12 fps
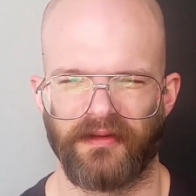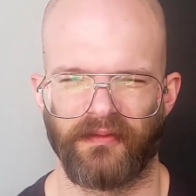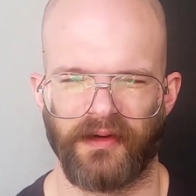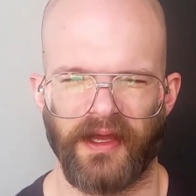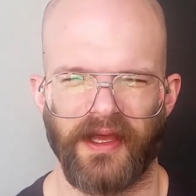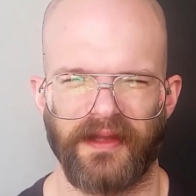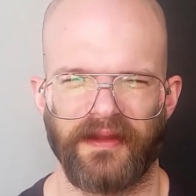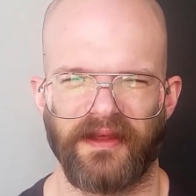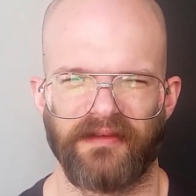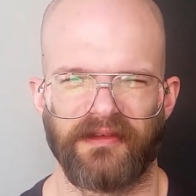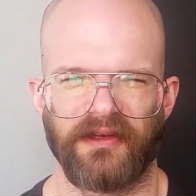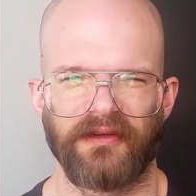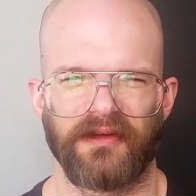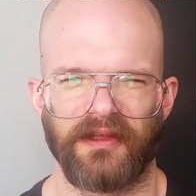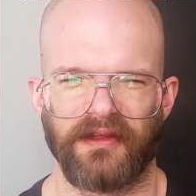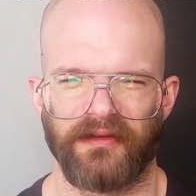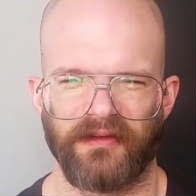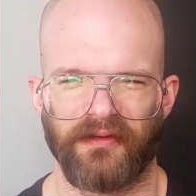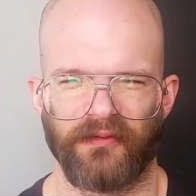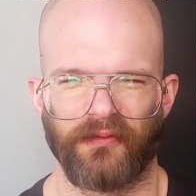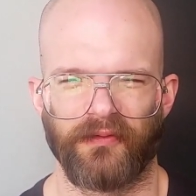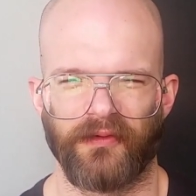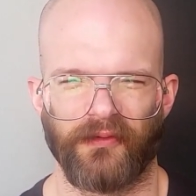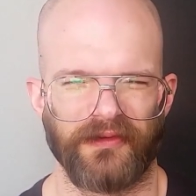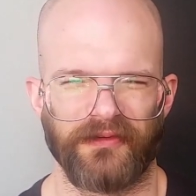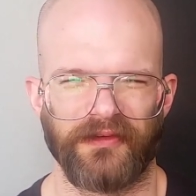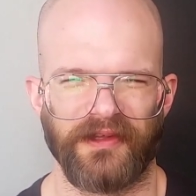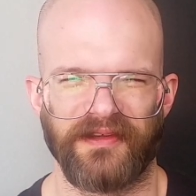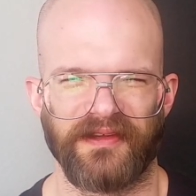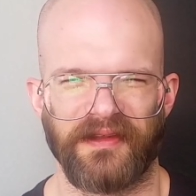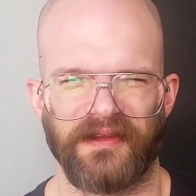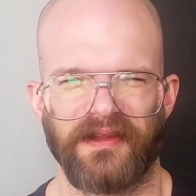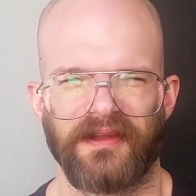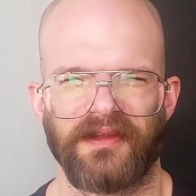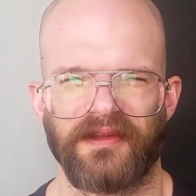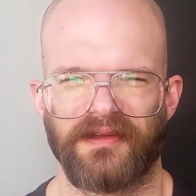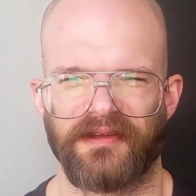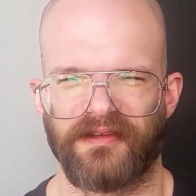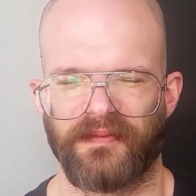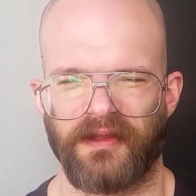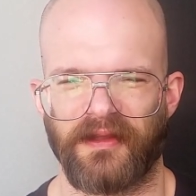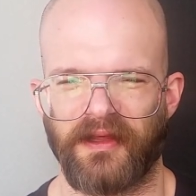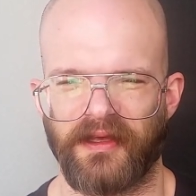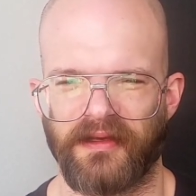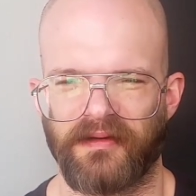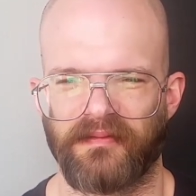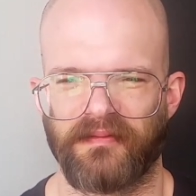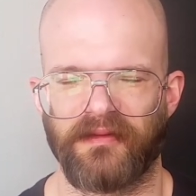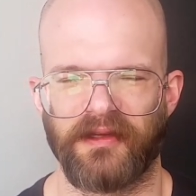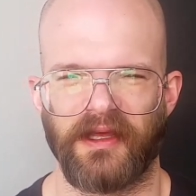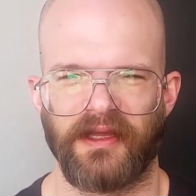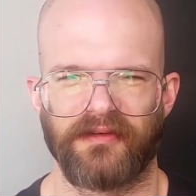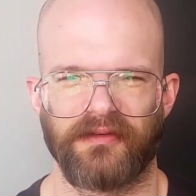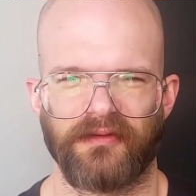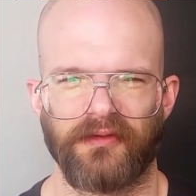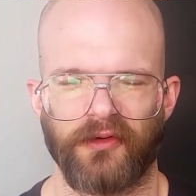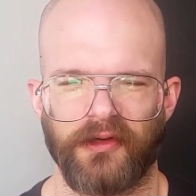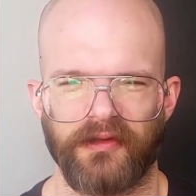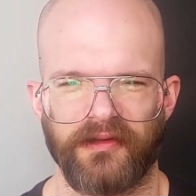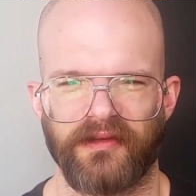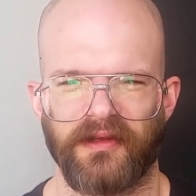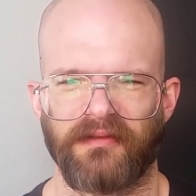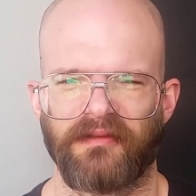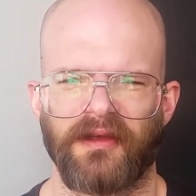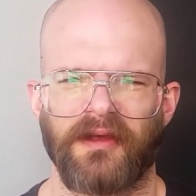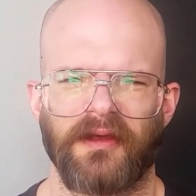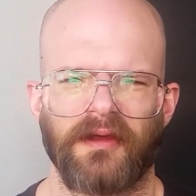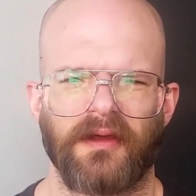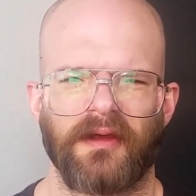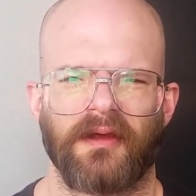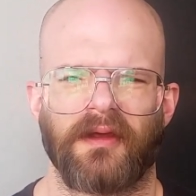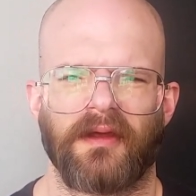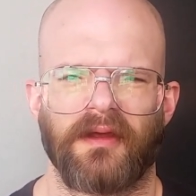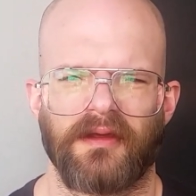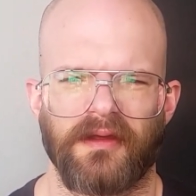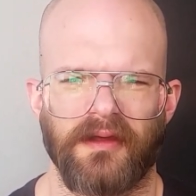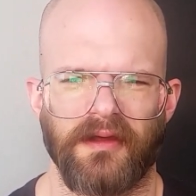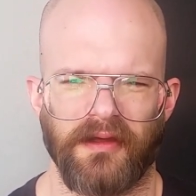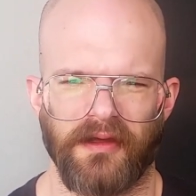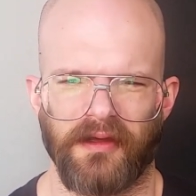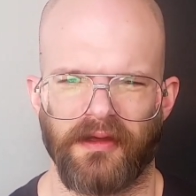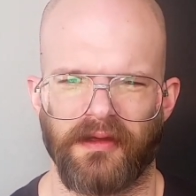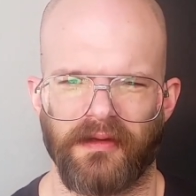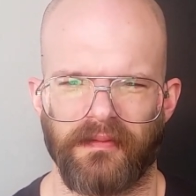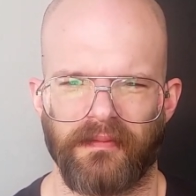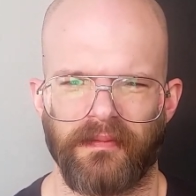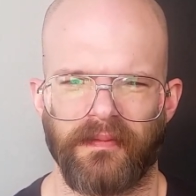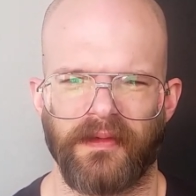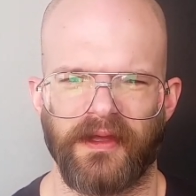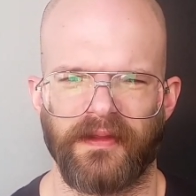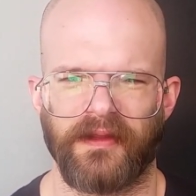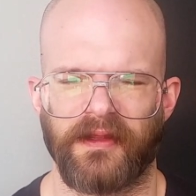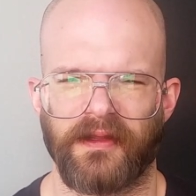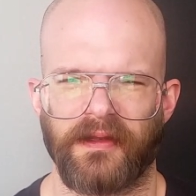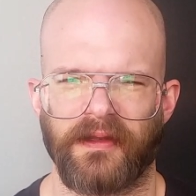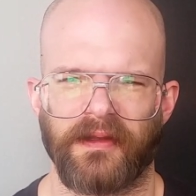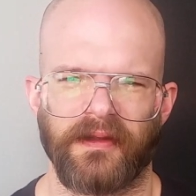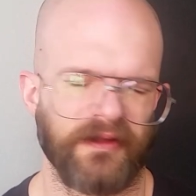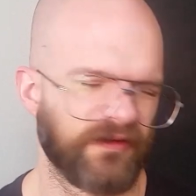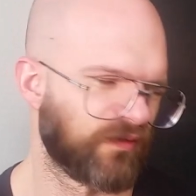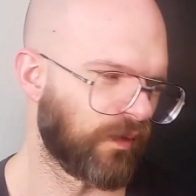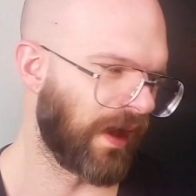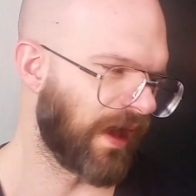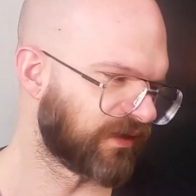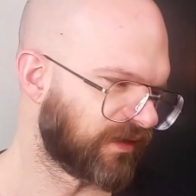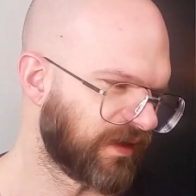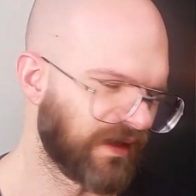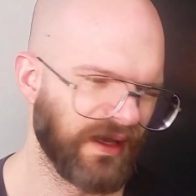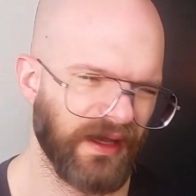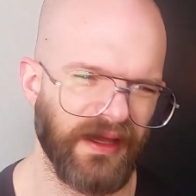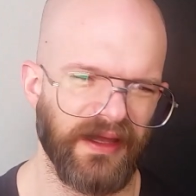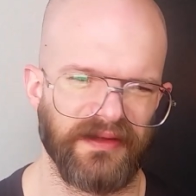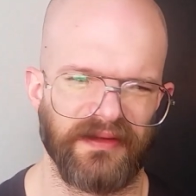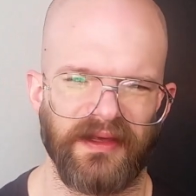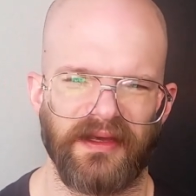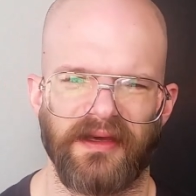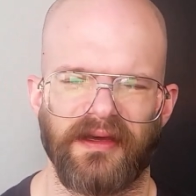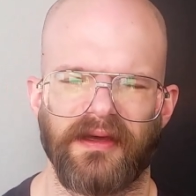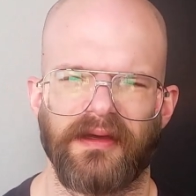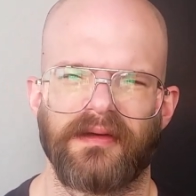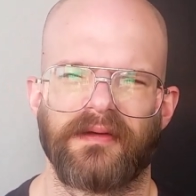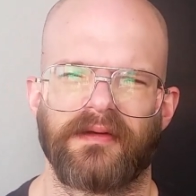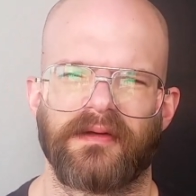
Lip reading: when I had the heavy duty, it wasn't really scented. It just smelled like the natural oil and stuff. And then this wax I got has like a